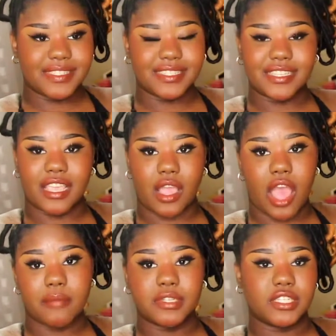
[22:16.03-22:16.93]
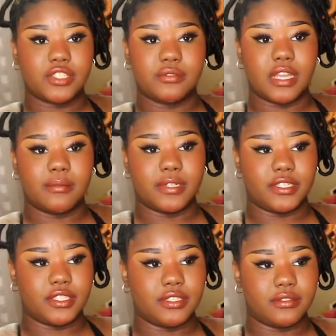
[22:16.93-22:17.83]
just like, I'm gonna do what I want to
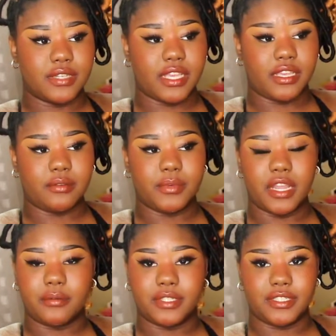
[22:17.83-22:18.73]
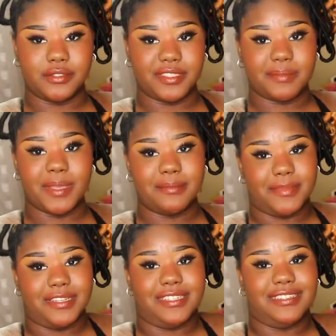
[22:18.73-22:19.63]
do, and what I want to do is spend
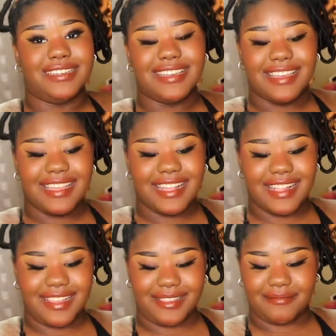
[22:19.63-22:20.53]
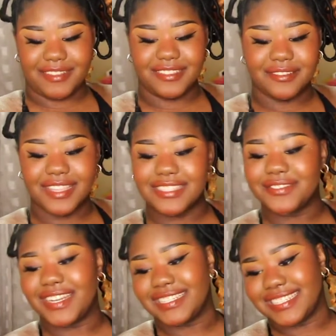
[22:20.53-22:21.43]
money, and so that's
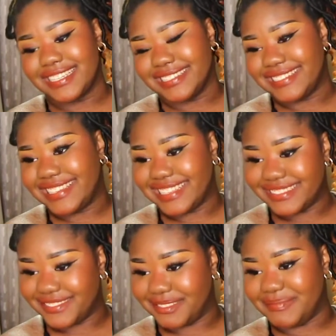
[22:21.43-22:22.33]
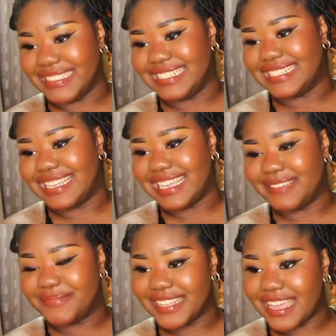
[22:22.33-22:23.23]
what I did a little bit.
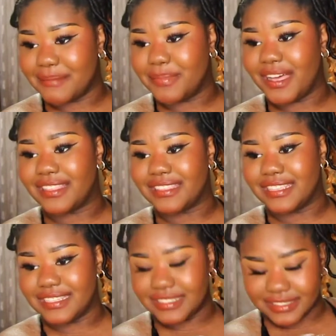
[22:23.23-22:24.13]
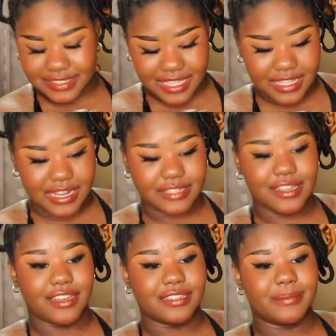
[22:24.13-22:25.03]
But I bought things and I
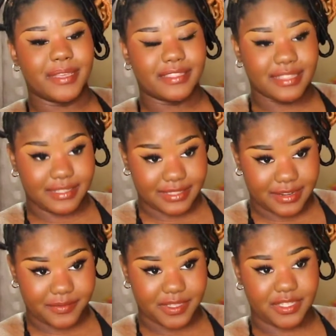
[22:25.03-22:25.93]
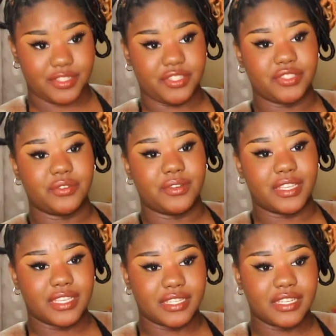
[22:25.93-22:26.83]
talked about things that I really
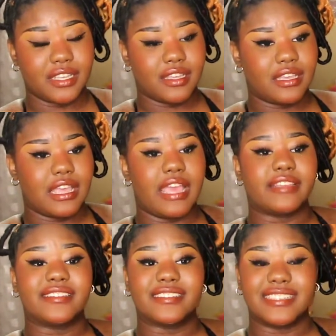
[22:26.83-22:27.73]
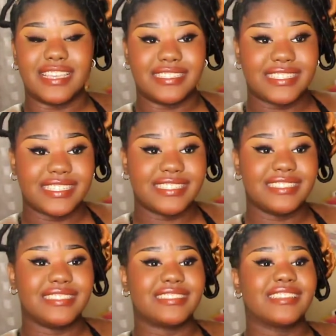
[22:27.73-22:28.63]
enjoyed. Actually, I
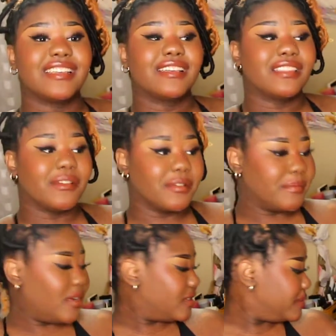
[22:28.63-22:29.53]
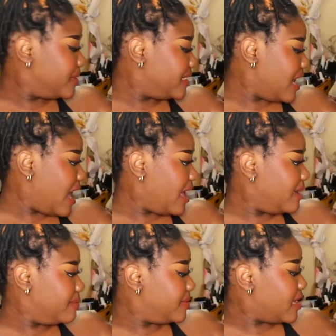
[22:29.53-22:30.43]
didn't. There were multiple
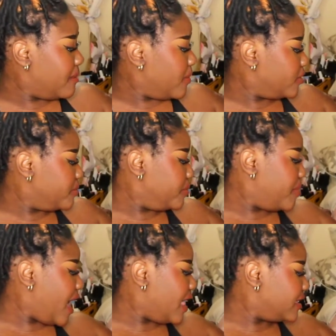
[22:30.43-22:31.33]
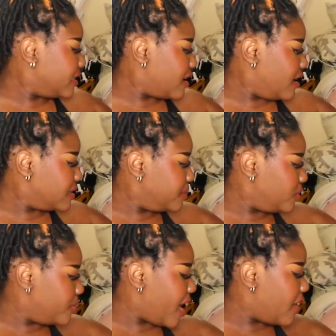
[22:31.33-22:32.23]
times and multiple palettes that caused me
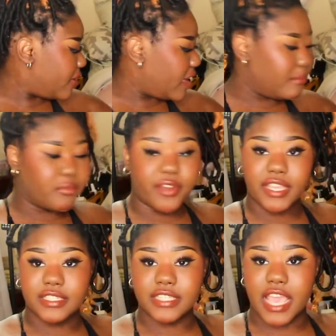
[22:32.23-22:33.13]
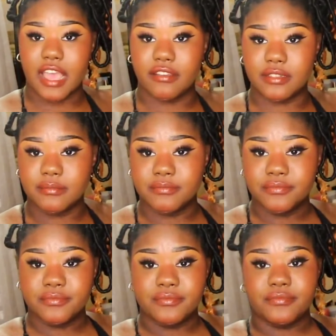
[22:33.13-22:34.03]
to have a breakdown.
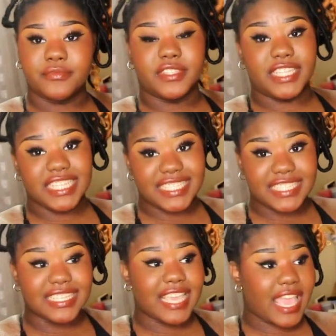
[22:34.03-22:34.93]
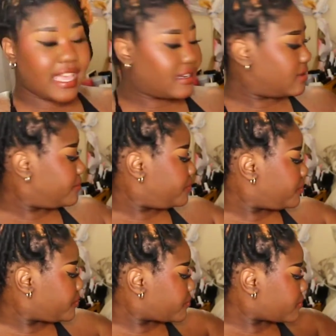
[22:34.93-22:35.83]
This again,
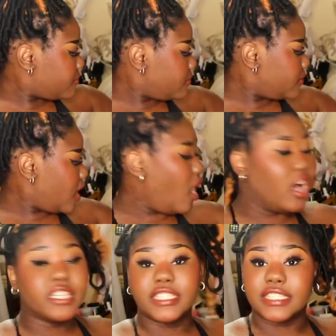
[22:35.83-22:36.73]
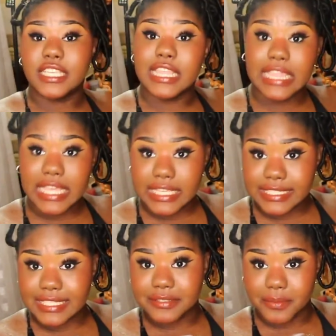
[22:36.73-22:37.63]
honestly,
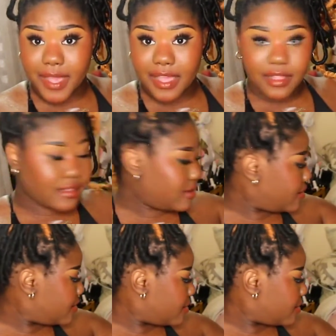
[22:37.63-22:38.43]
this as well.